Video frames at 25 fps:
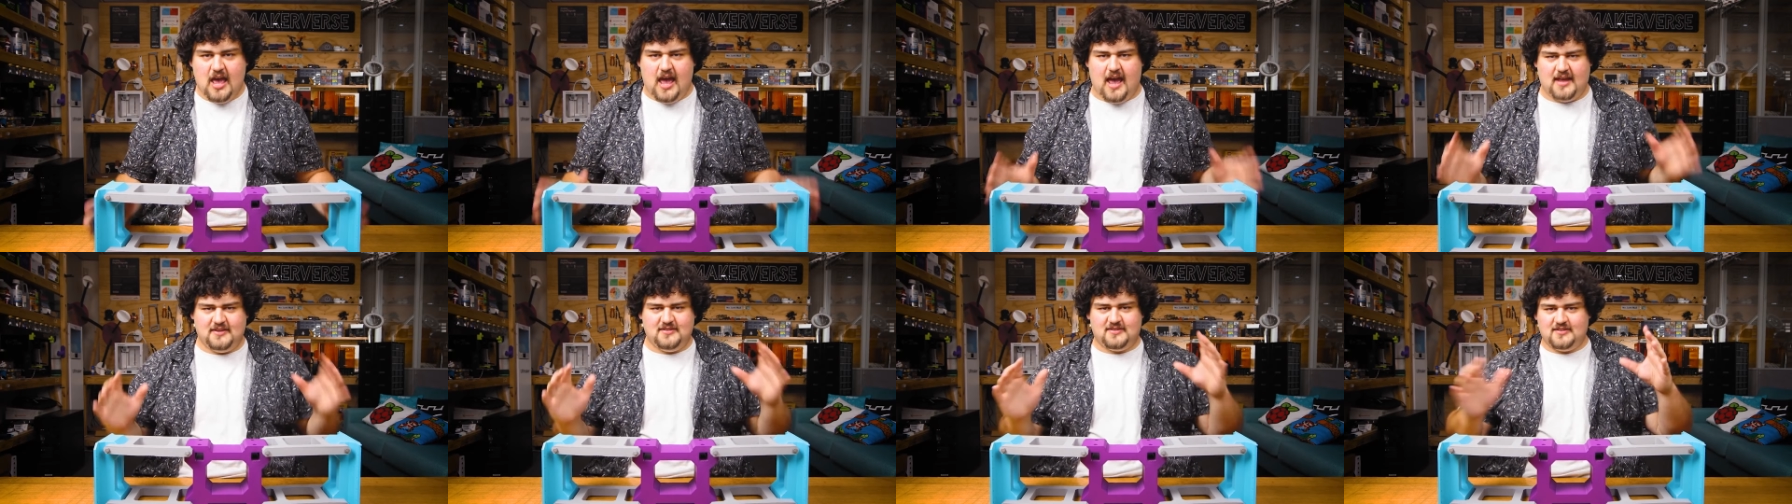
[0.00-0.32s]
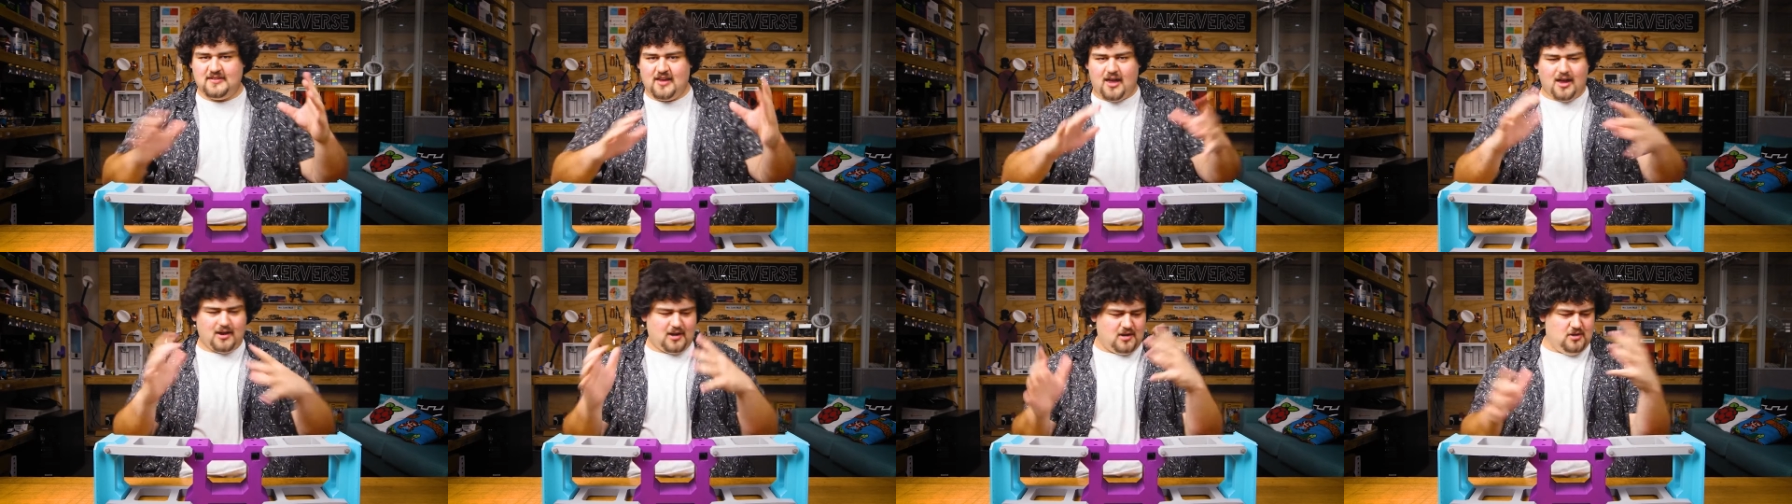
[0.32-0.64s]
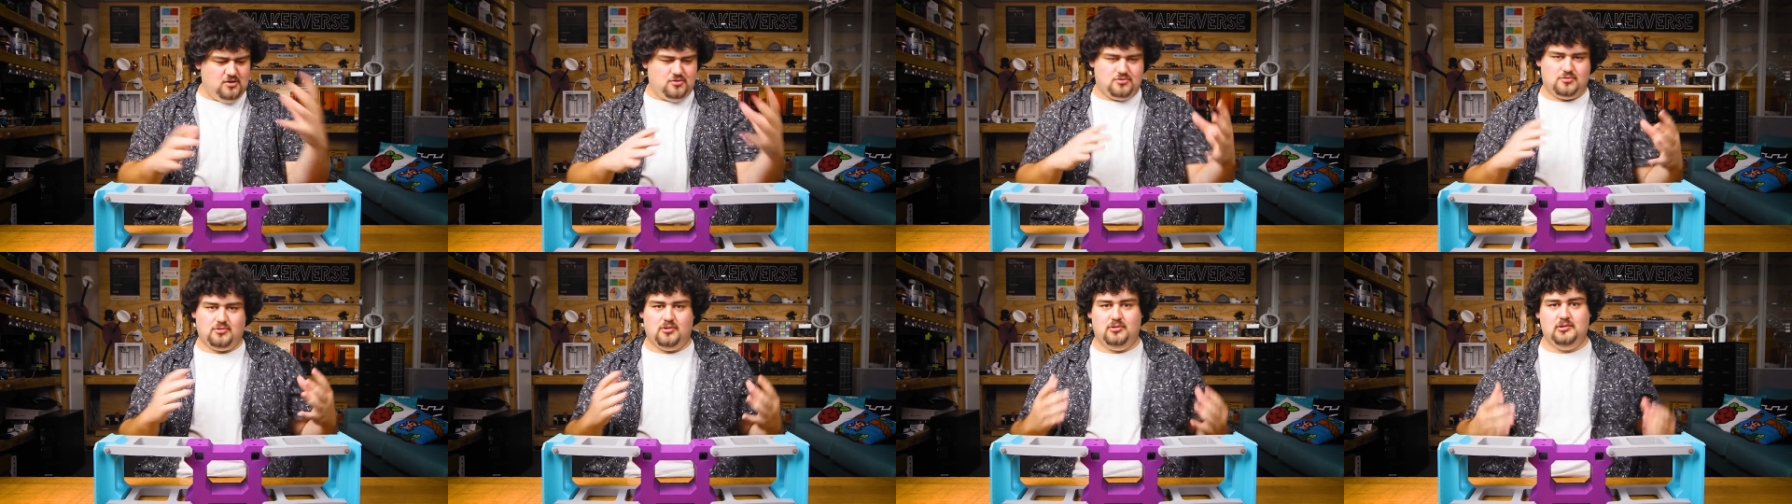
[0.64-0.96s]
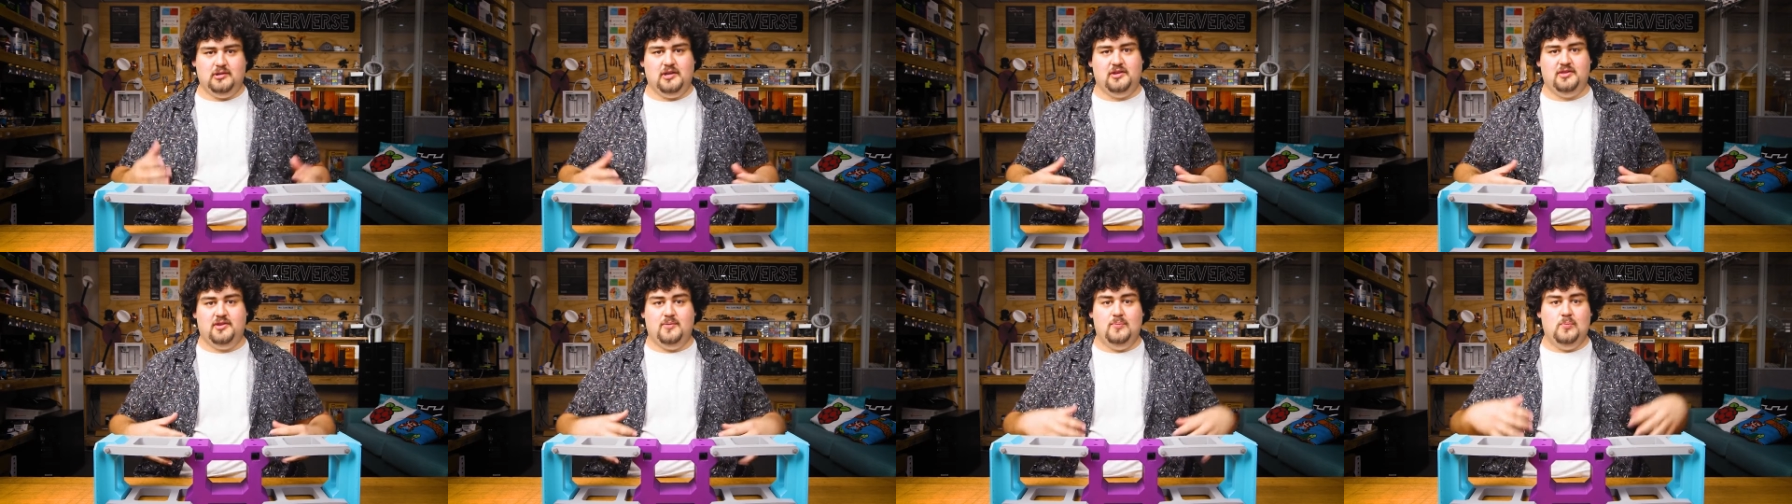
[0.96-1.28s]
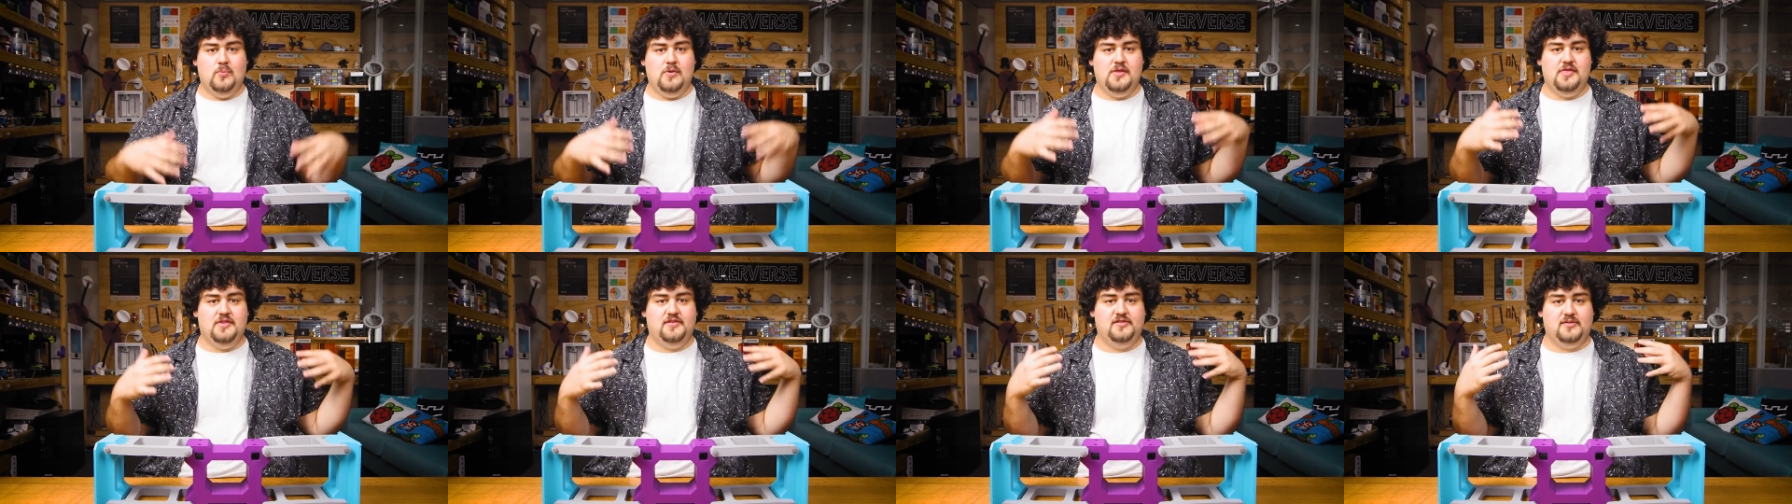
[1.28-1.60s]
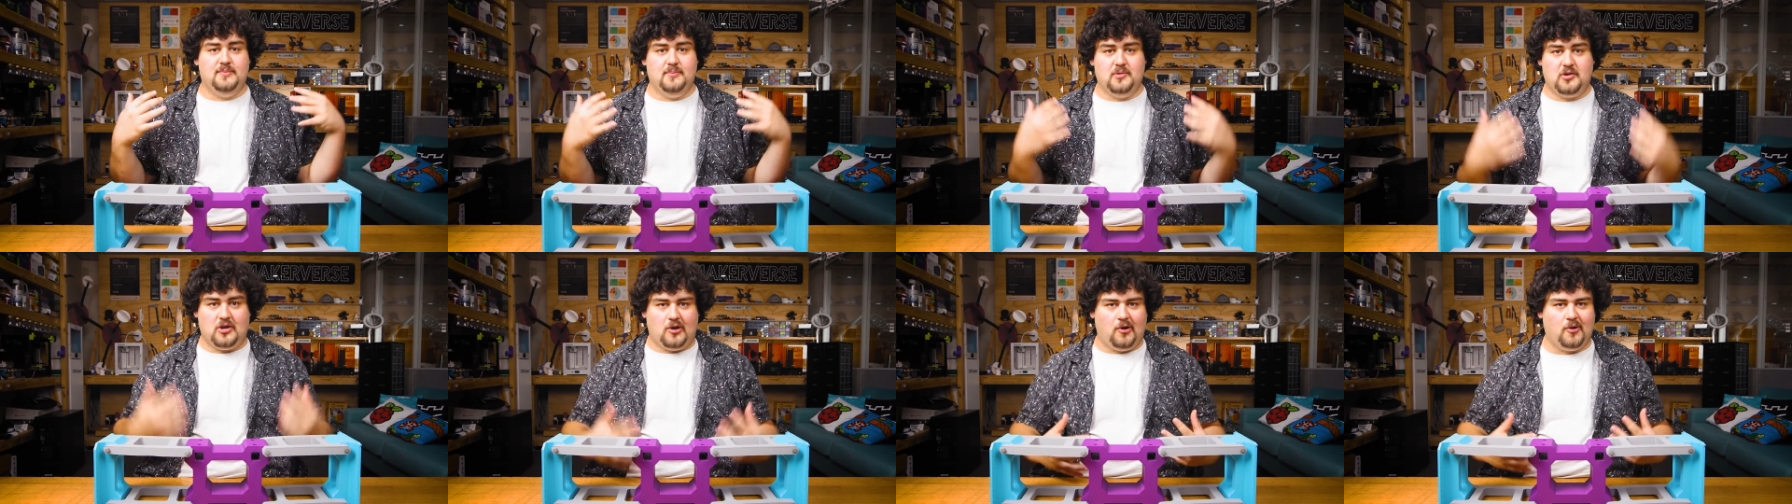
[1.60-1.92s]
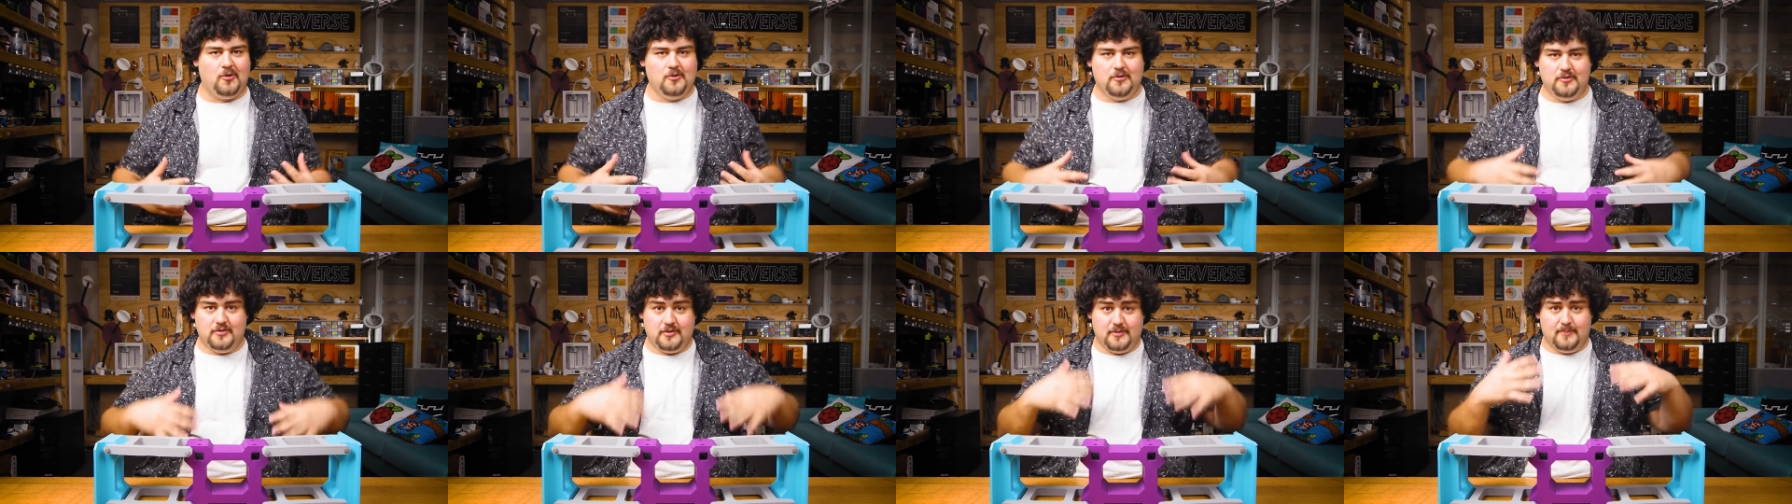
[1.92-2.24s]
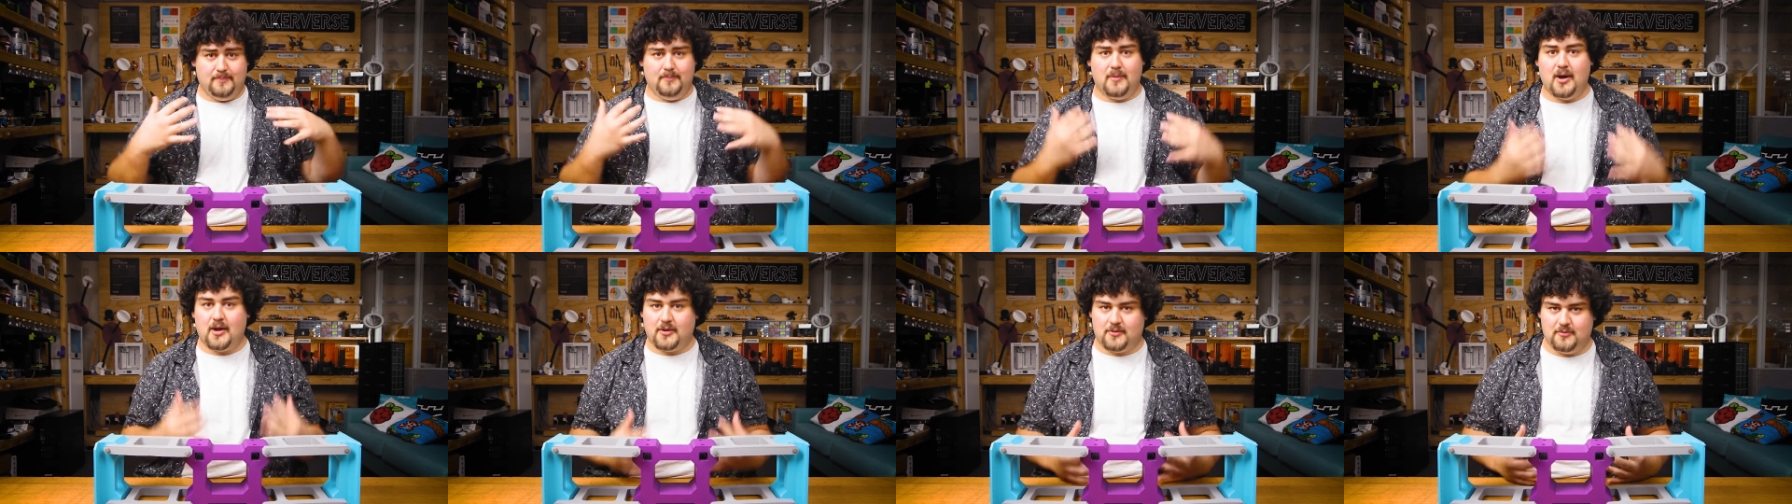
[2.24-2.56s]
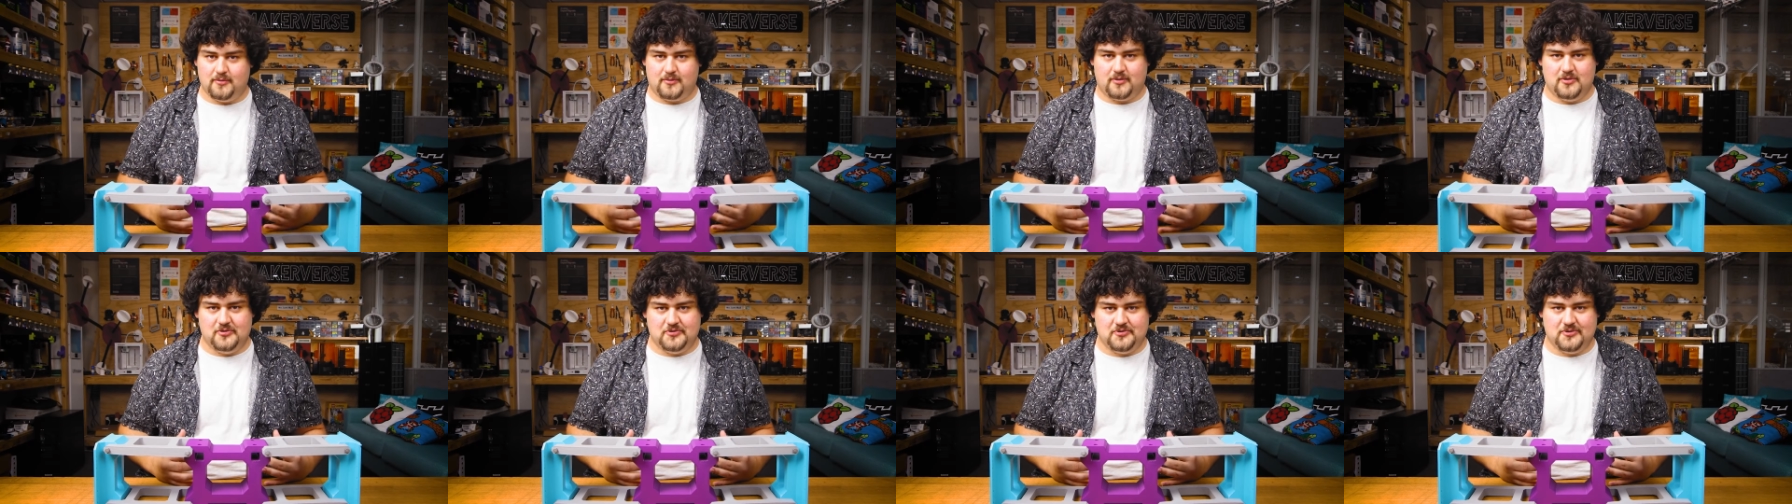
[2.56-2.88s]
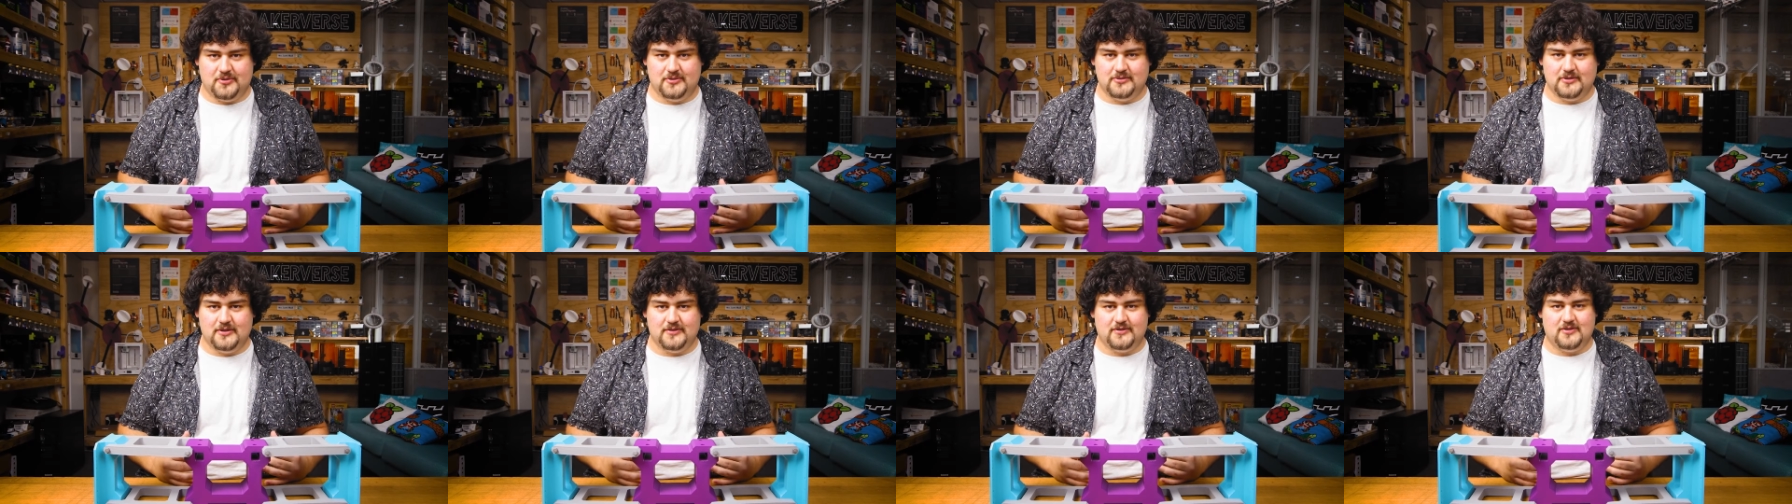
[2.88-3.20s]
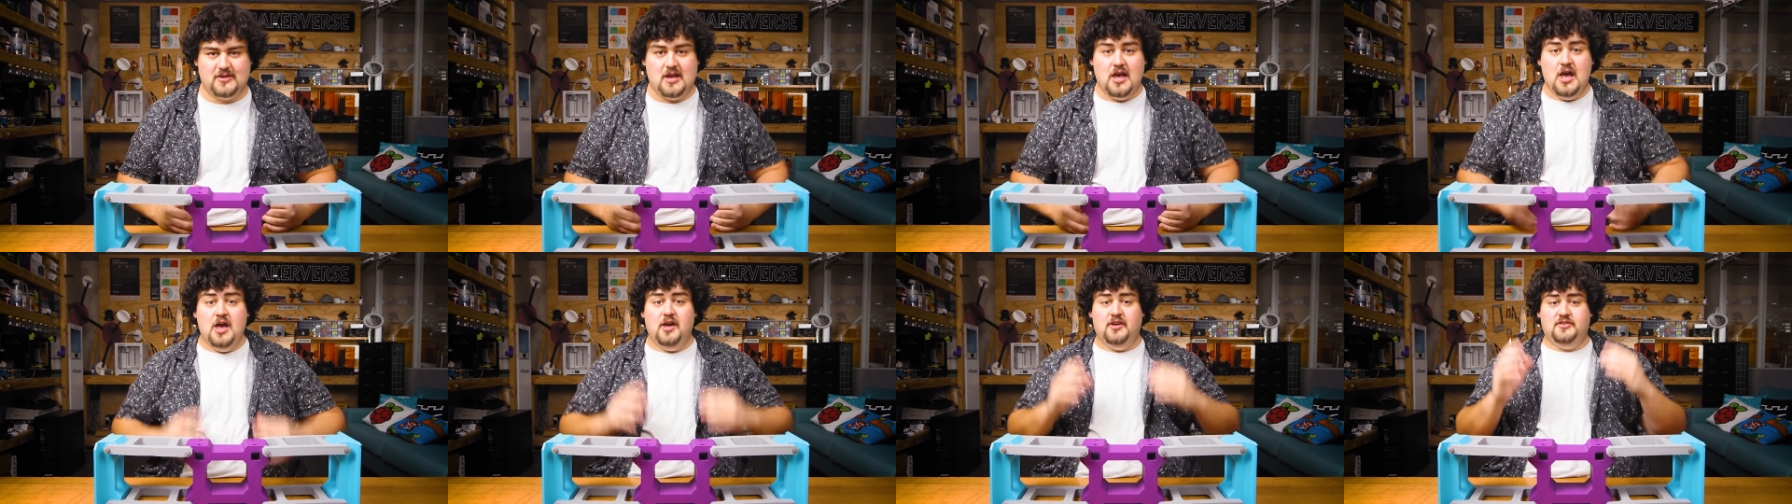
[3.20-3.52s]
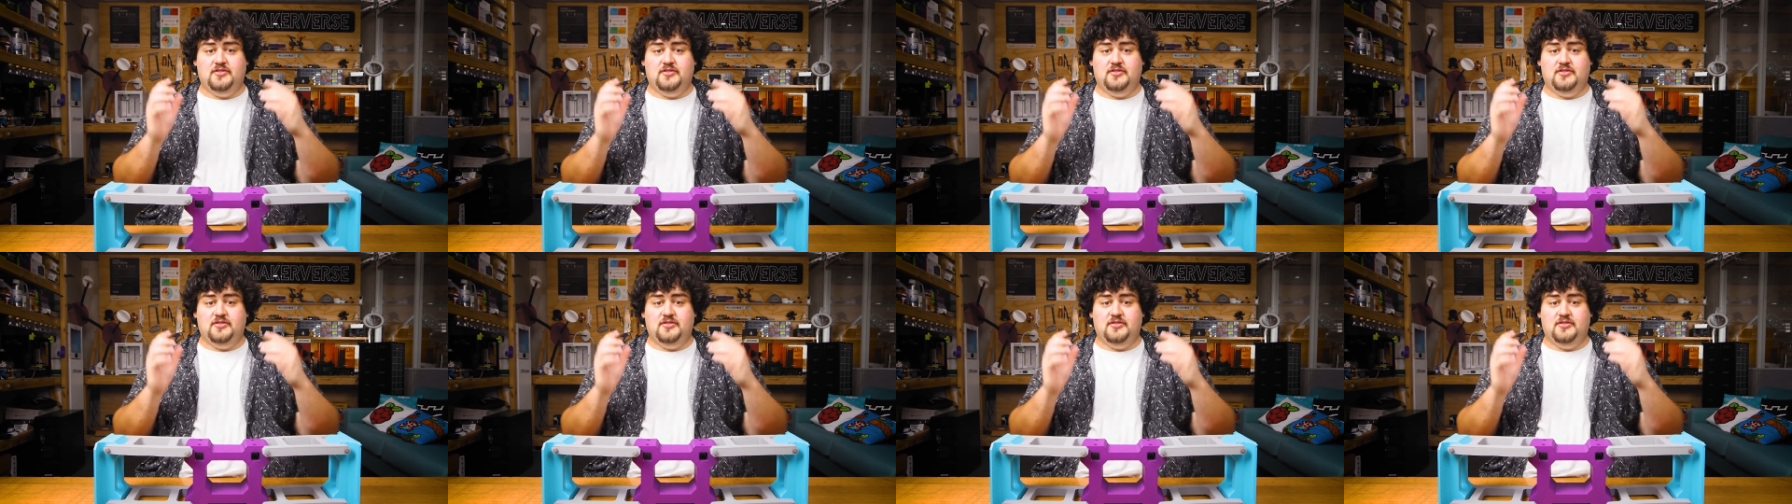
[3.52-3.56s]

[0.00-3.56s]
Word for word: and start controlling them with some code and microcontrollers.